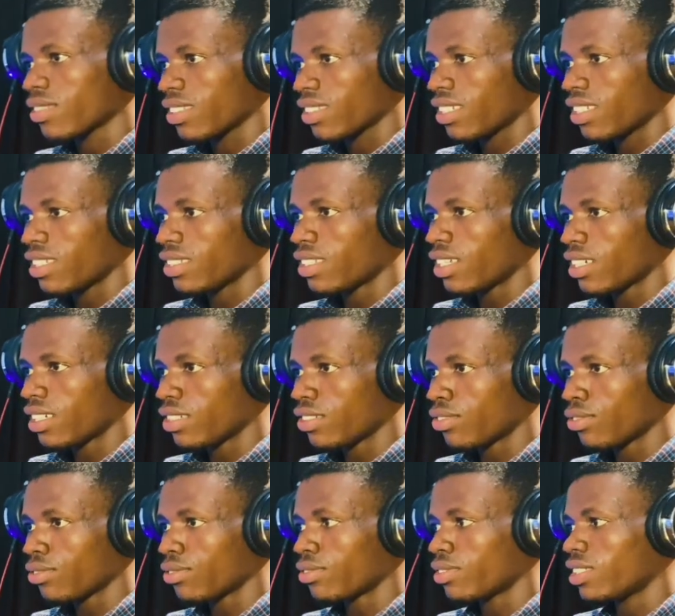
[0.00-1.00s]
Exactly.
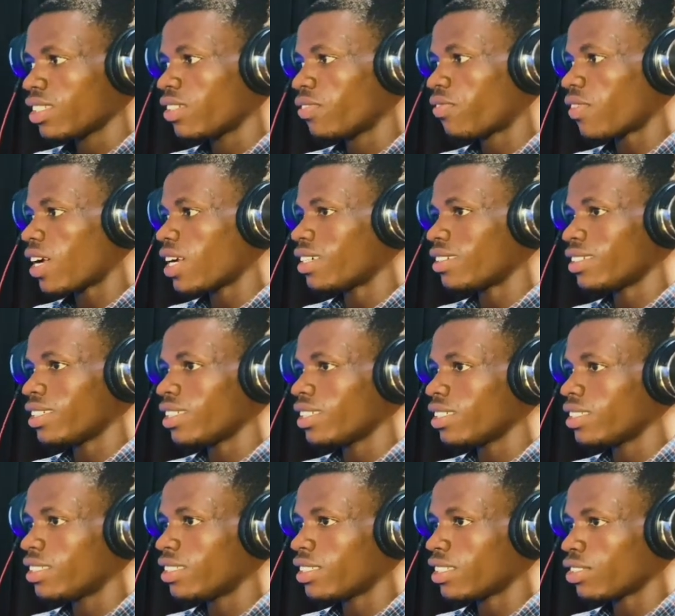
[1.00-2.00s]
So if I
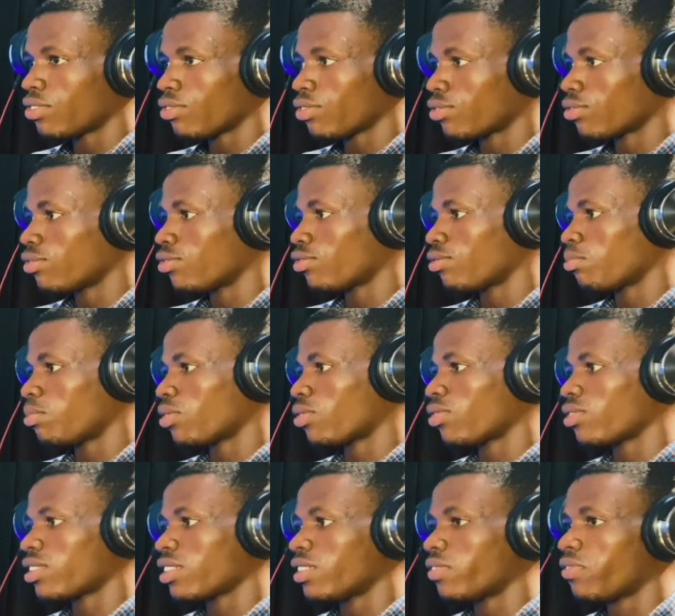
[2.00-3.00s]
released it was going to be
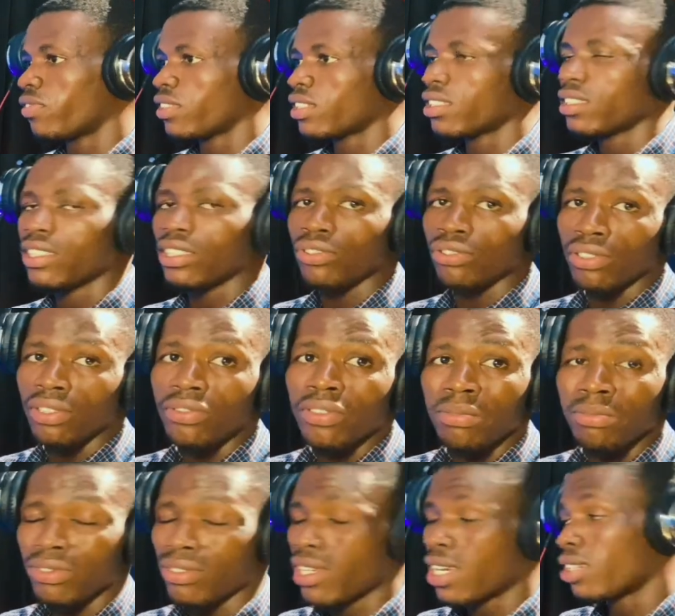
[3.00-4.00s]
causing facing issues for me,
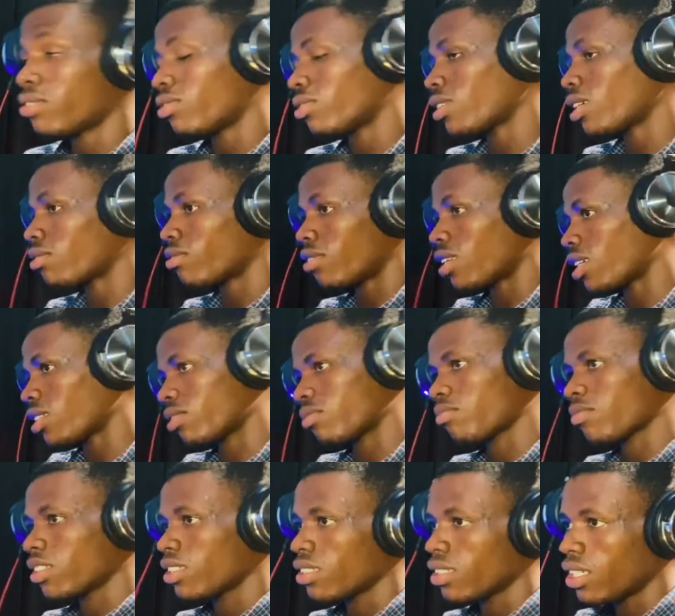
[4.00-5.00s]
so I just had to like
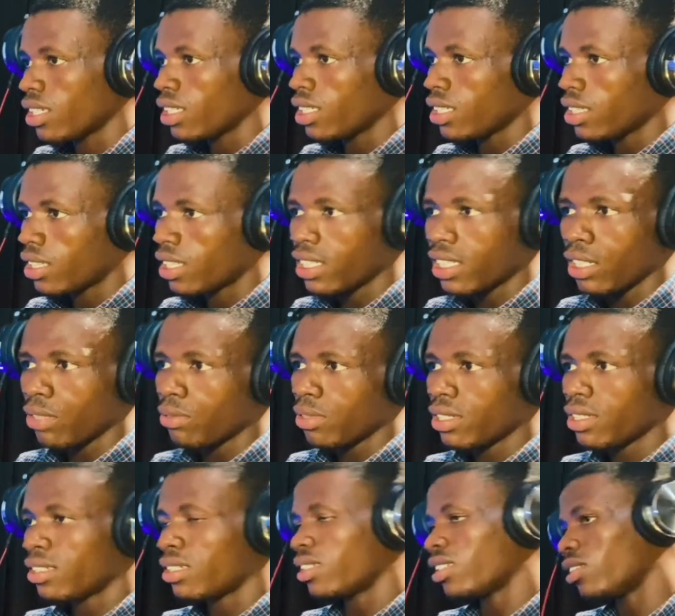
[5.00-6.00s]
take
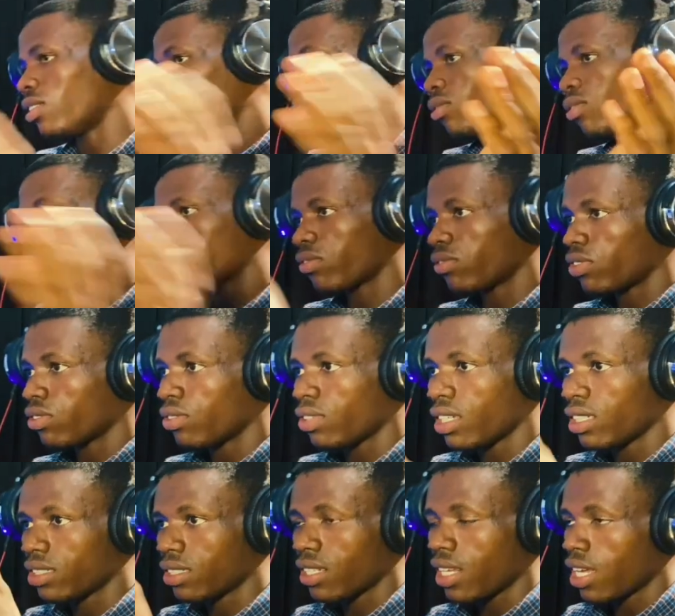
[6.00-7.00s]
away a lot of the
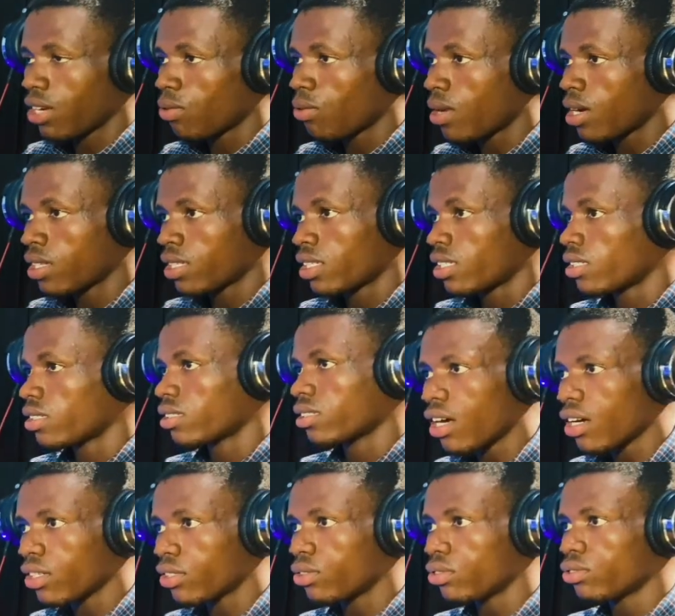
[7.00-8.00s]
length, like 1K.
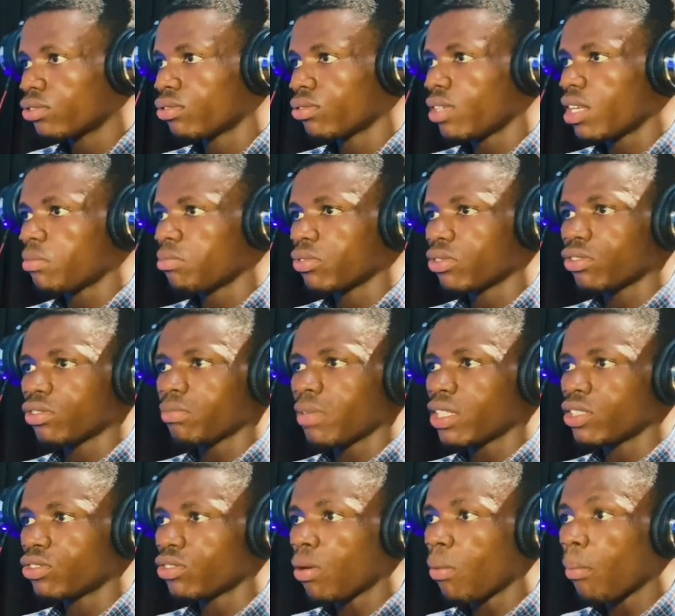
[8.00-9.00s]
Let me go to my
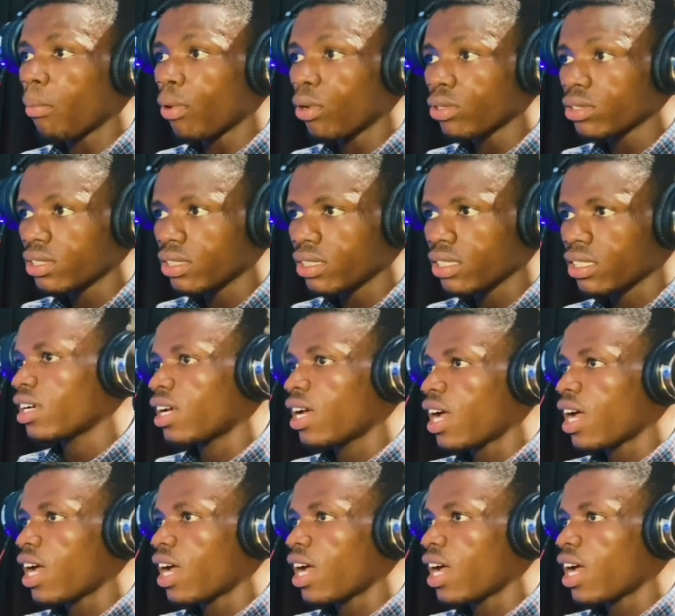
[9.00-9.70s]
drum bus.